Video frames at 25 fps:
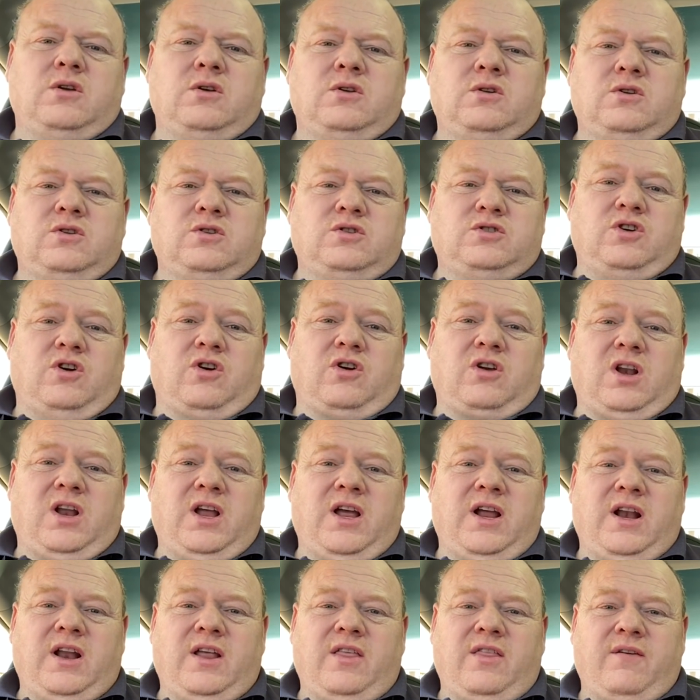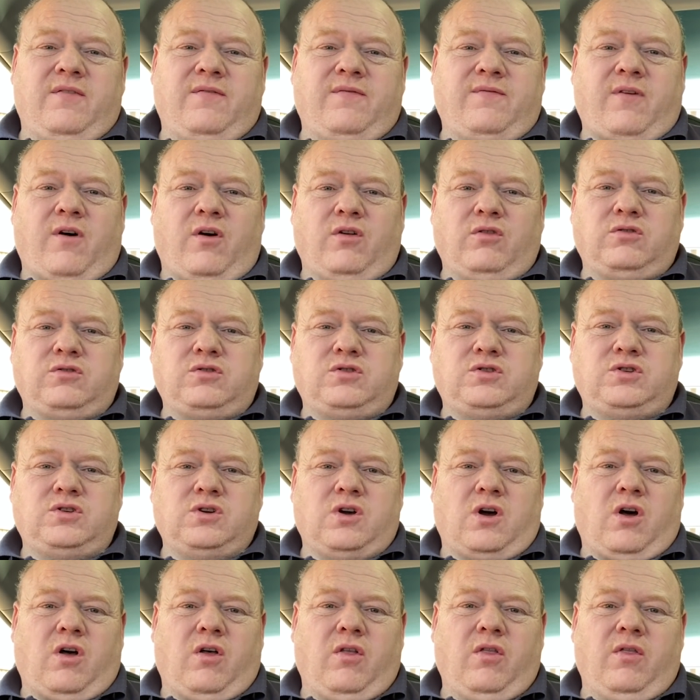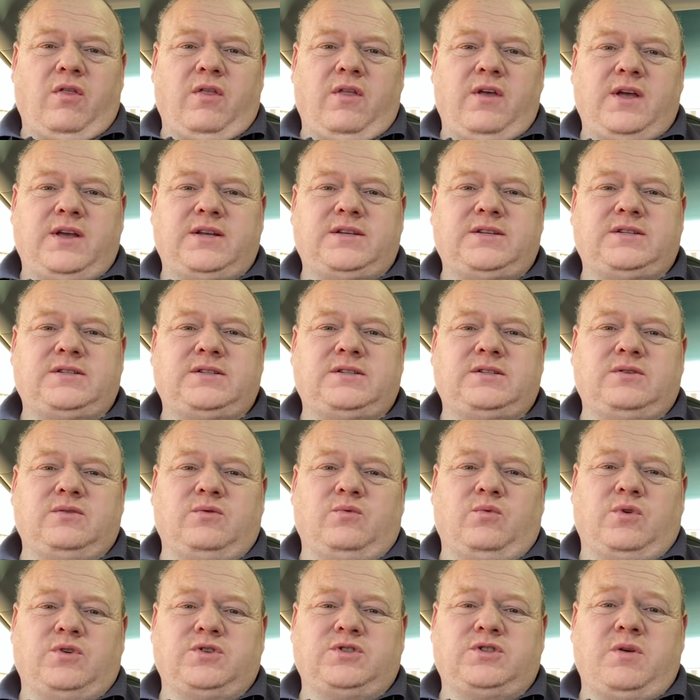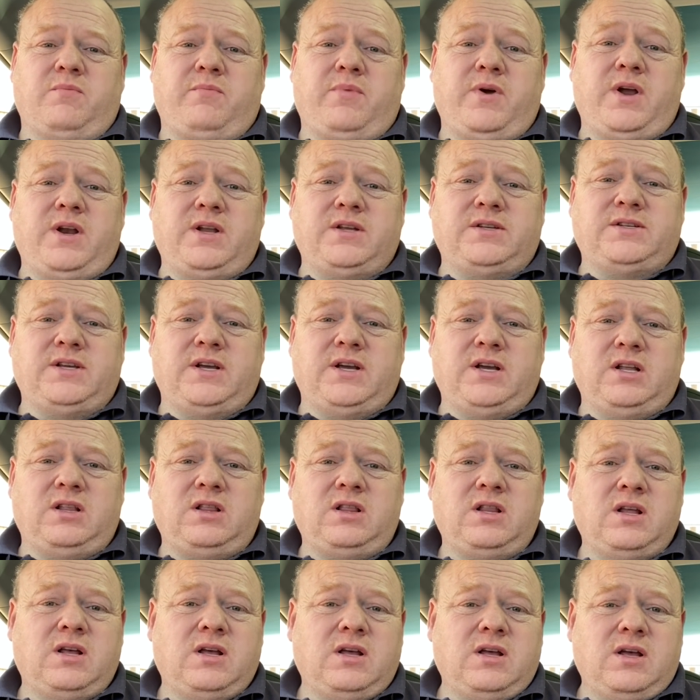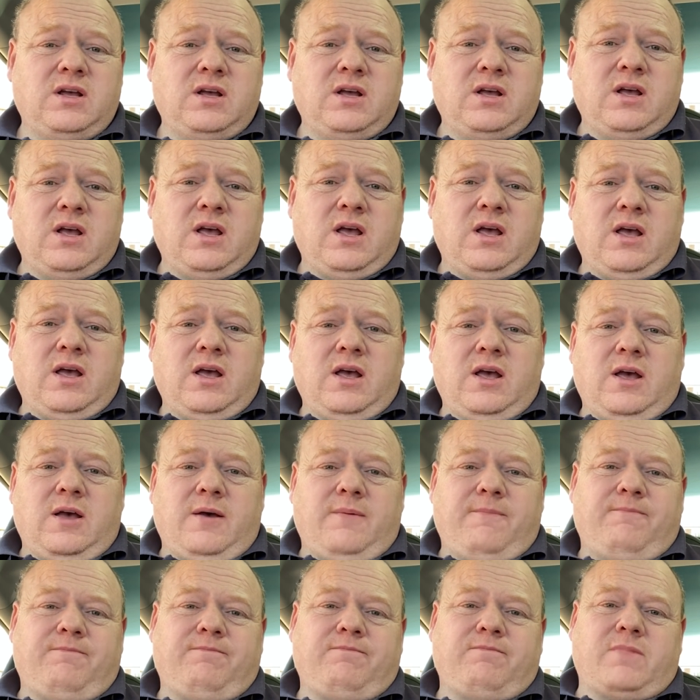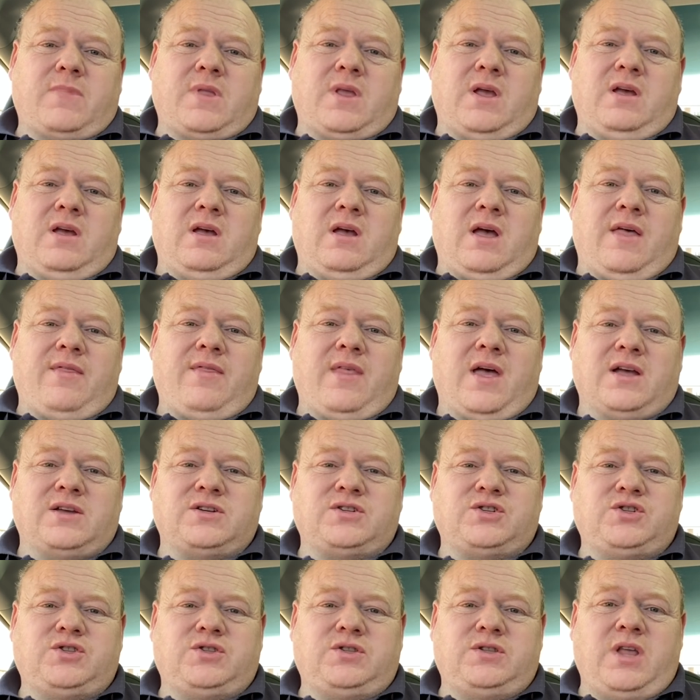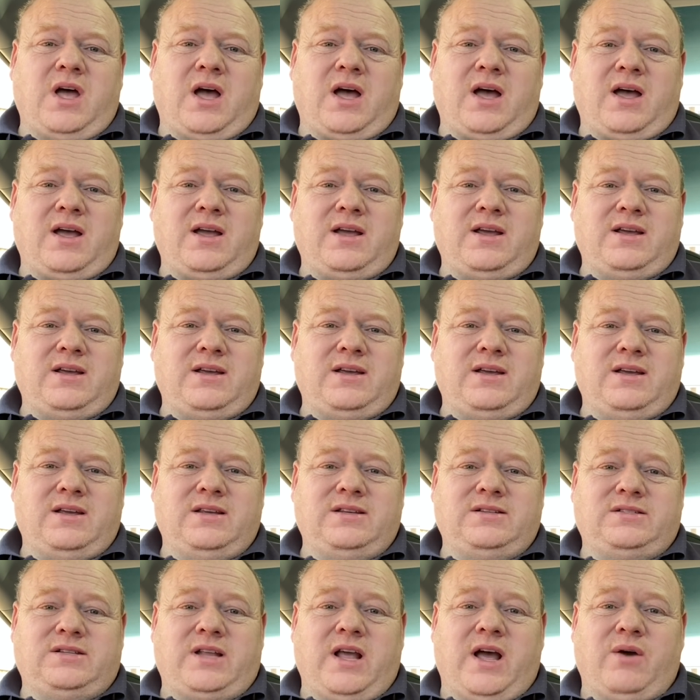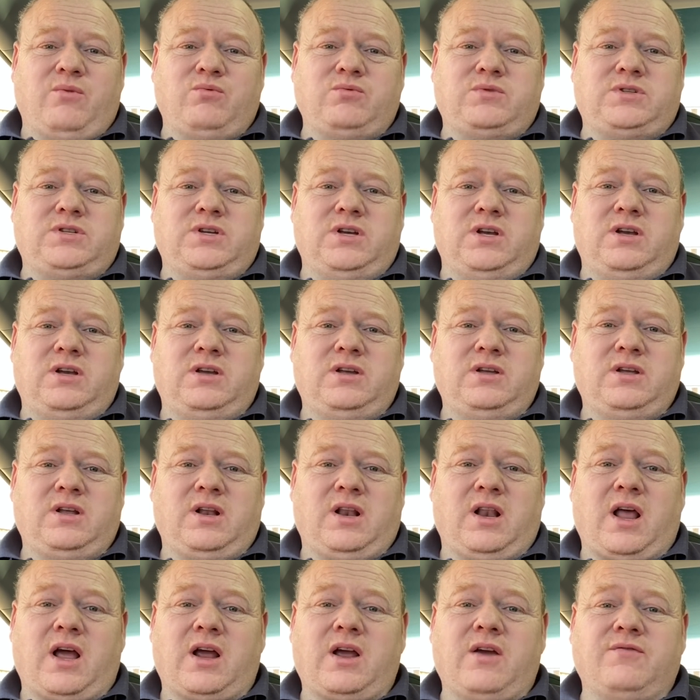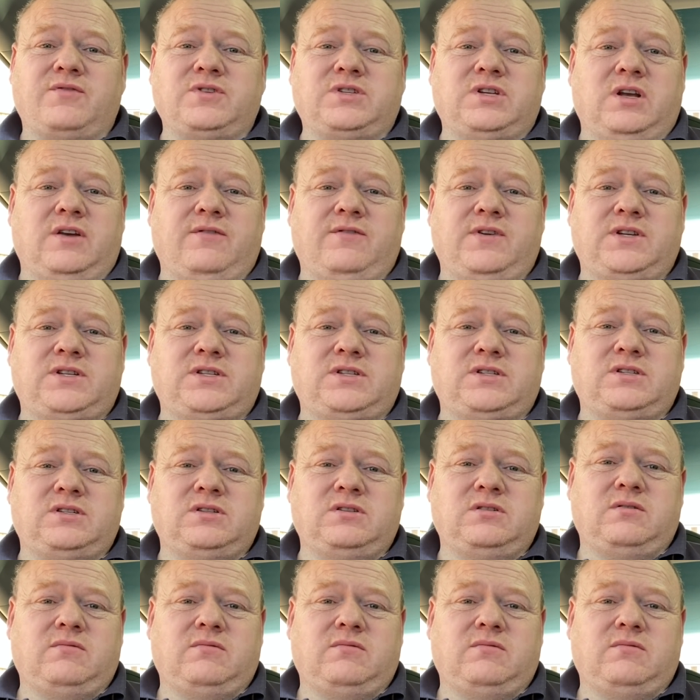So clearly the fault on this was the burner seal. And that is down to lack of service.